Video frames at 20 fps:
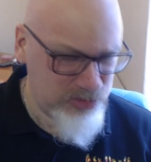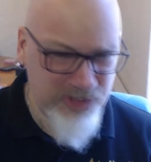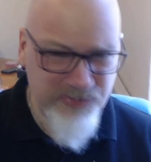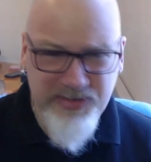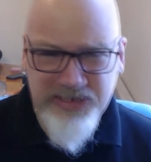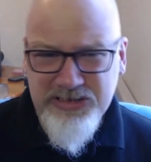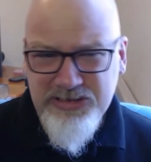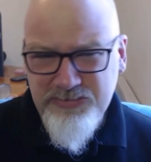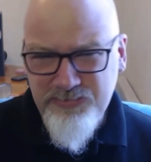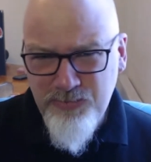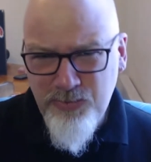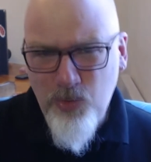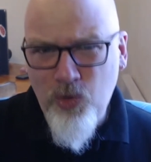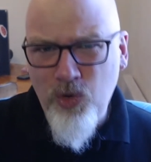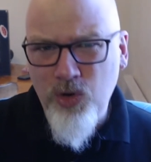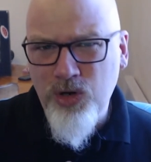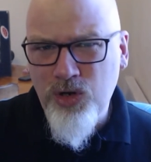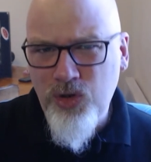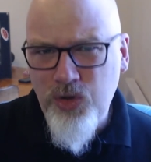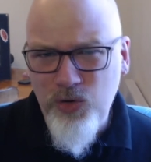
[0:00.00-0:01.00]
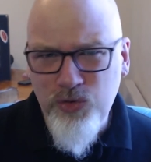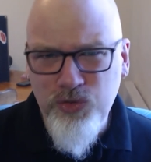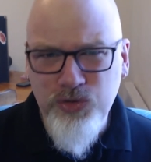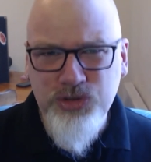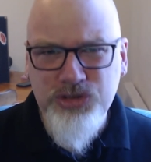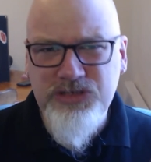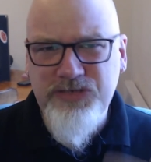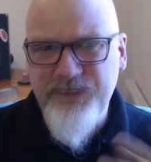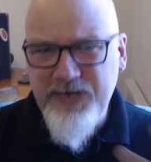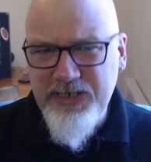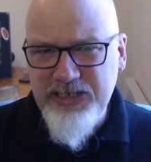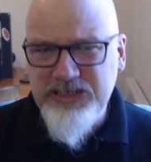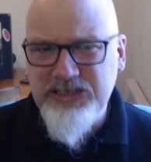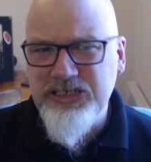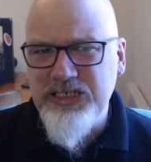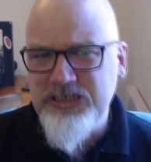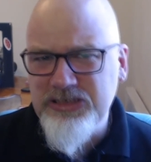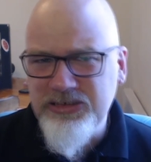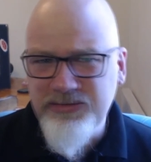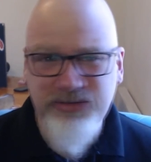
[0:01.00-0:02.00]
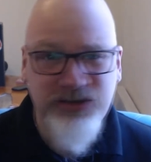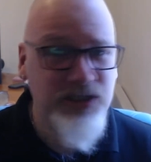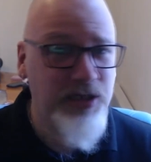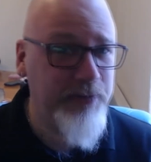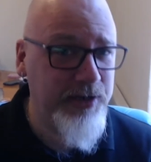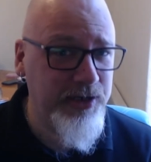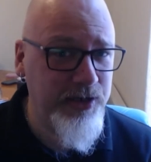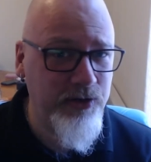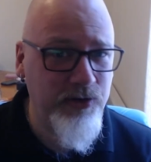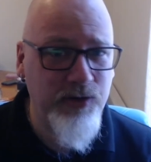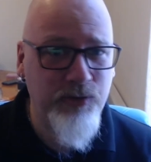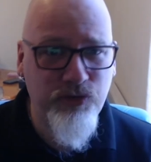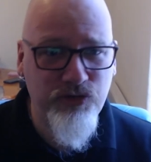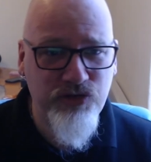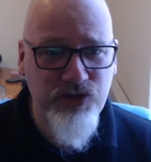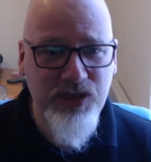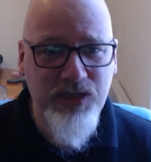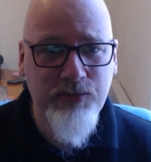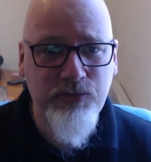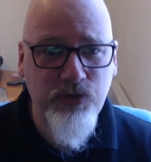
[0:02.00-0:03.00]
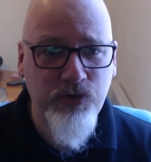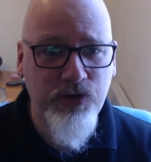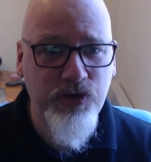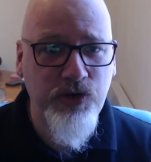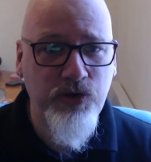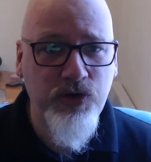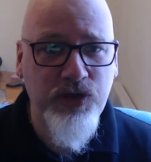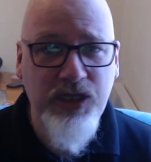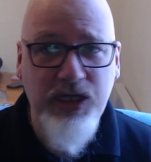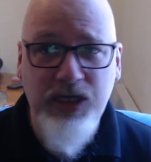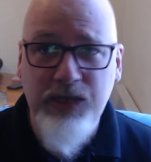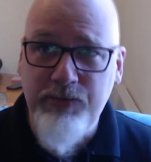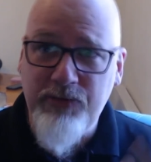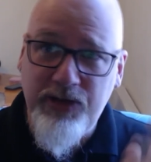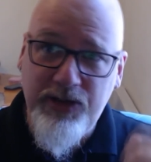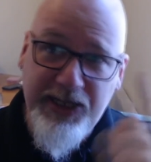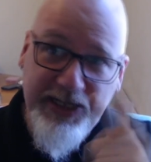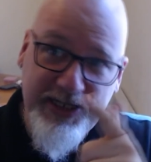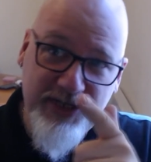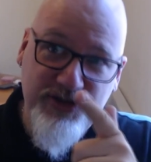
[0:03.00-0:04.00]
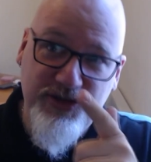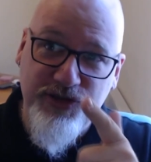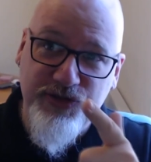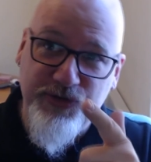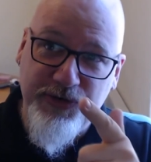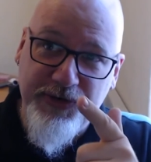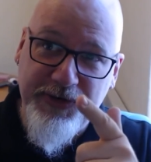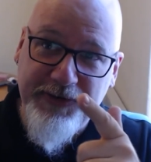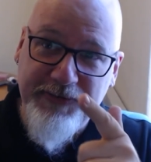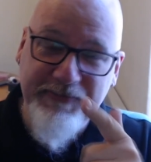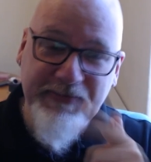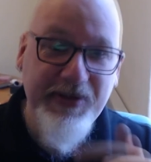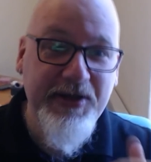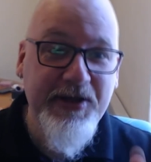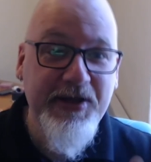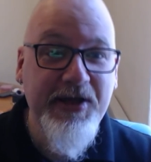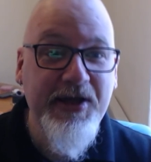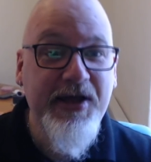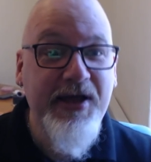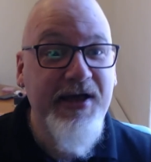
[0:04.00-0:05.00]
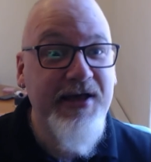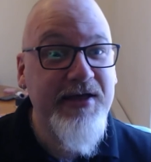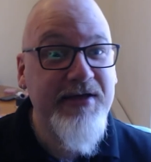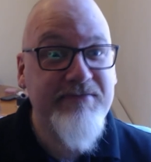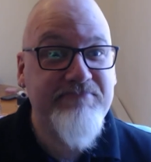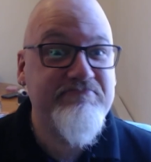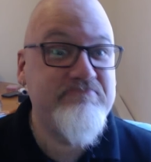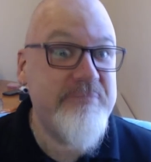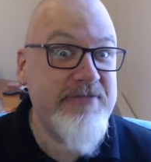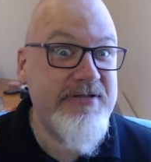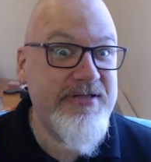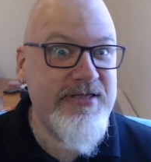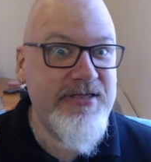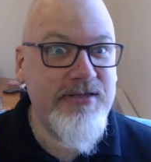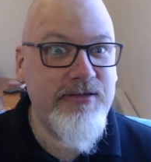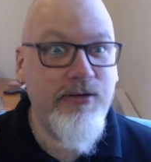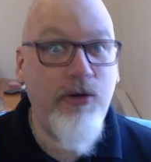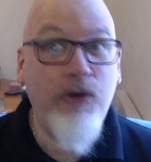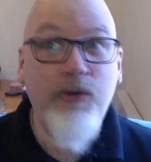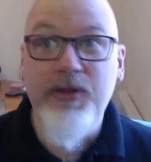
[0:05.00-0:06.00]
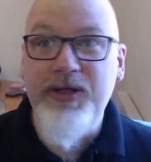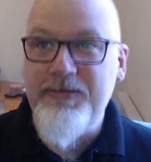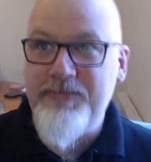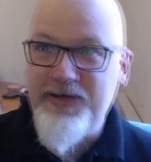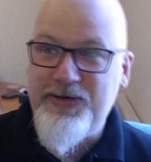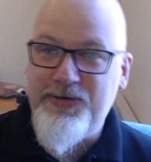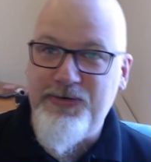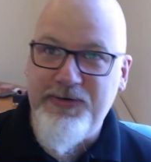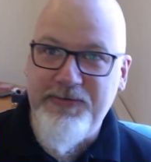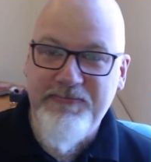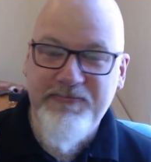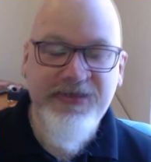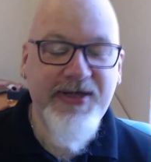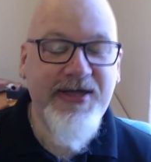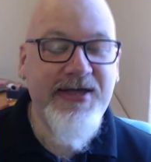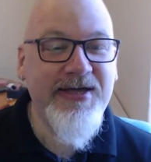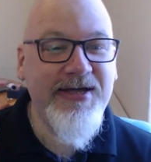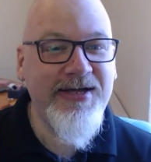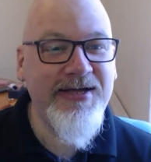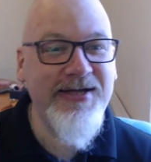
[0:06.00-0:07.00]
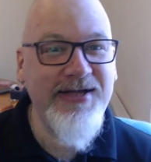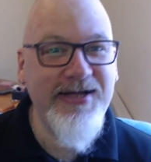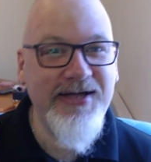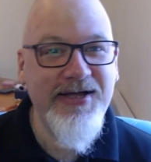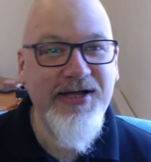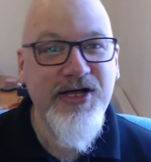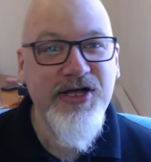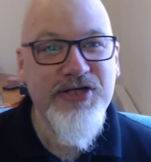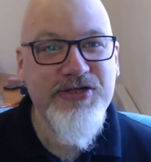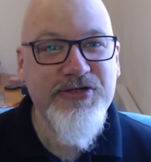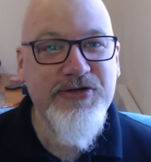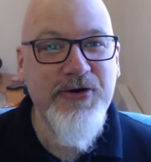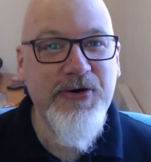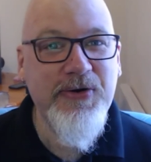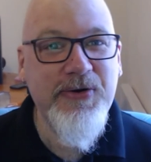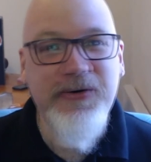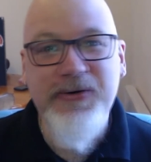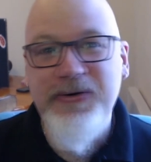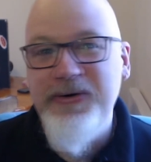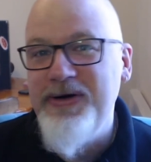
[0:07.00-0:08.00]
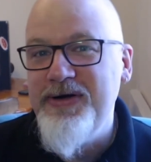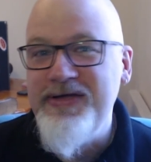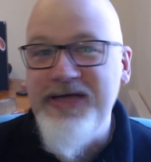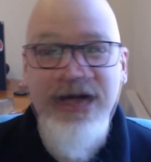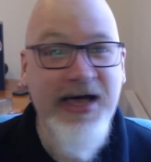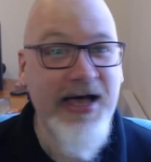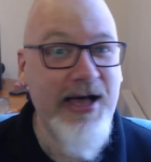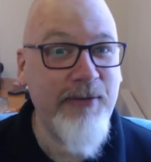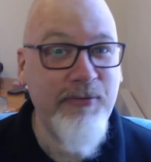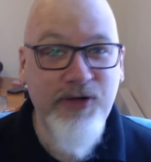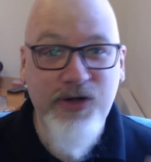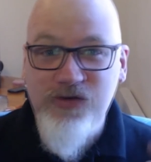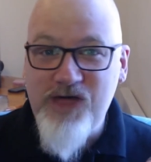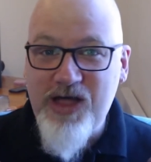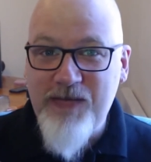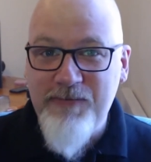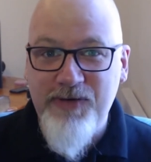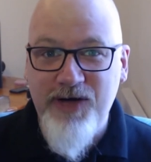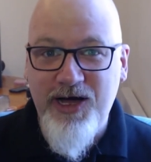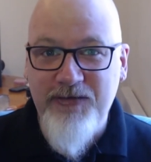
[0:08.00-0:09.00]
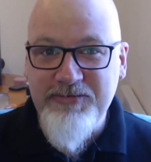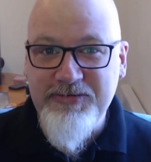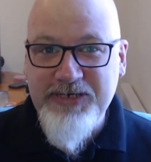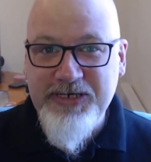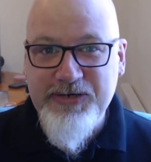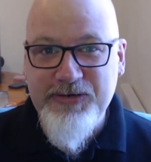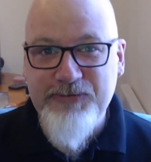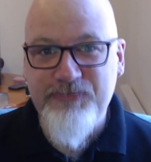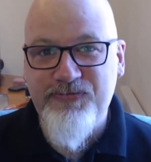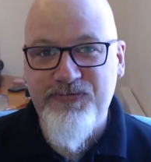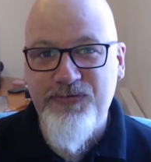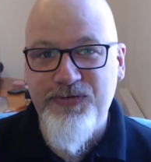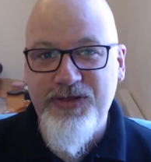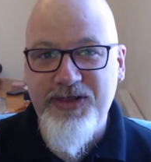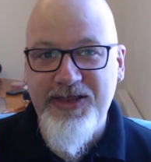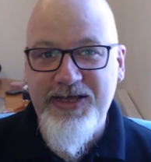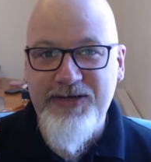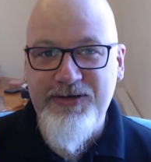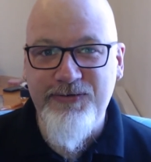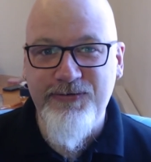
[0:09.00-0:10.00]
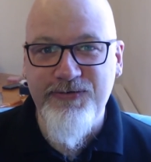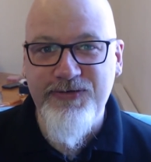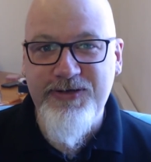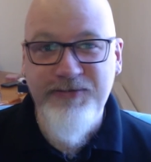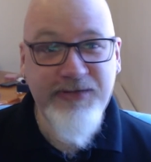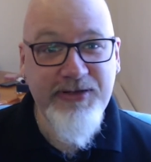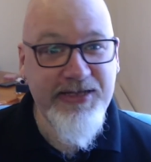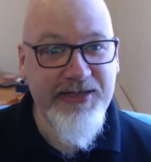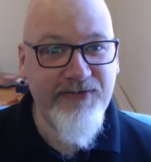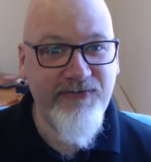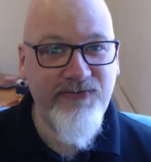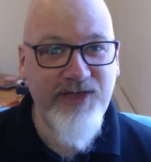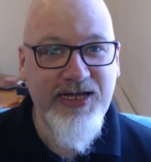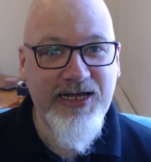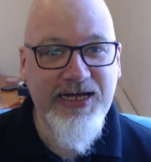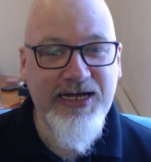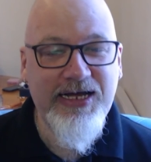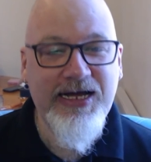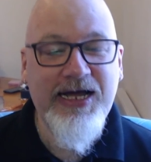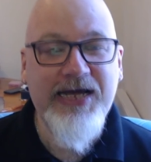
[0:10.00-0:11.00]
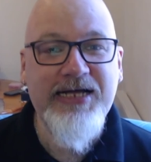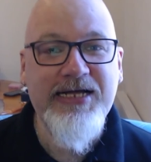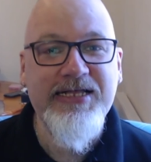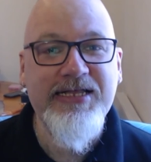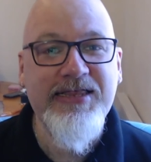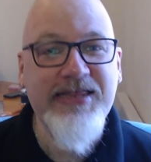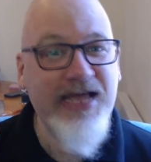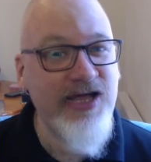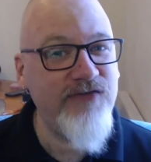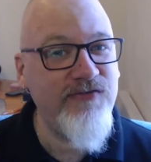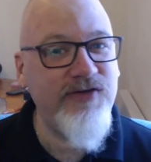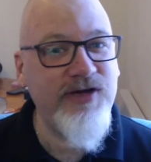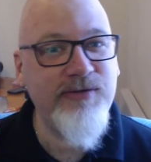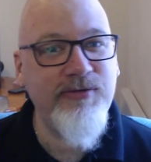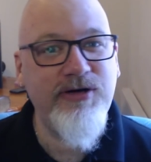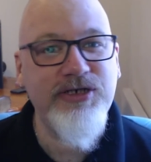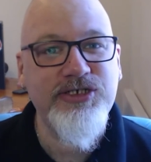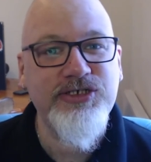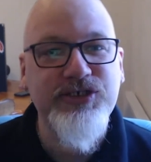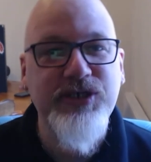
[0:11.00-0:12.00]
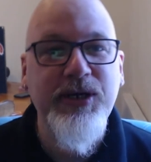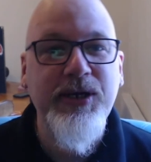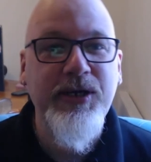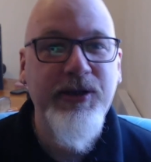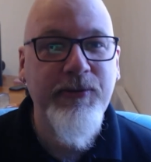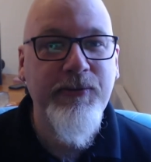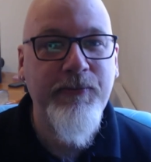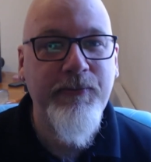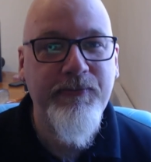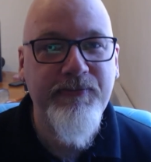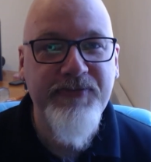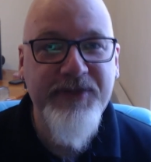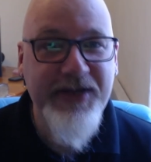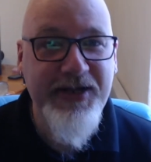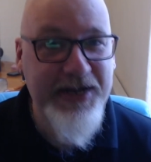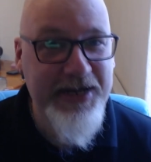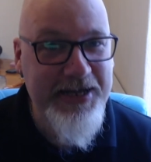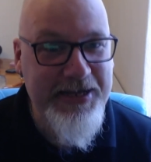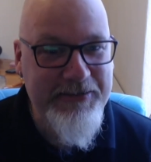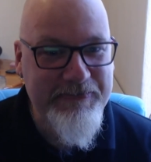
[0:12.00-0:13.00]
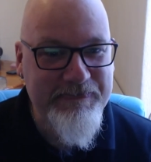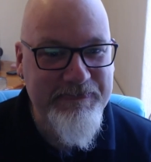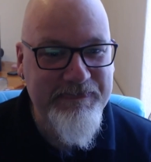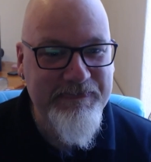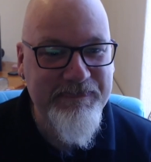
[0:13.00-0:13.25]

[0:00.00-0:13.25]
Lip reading: there is more closed device systems coming out, and we'll see them more in the UK. And my light's just gone out. Oh, and back on. So yeah, I'm going to wrap it up now before the light goes completely flat. And thank you very much. Ta-da!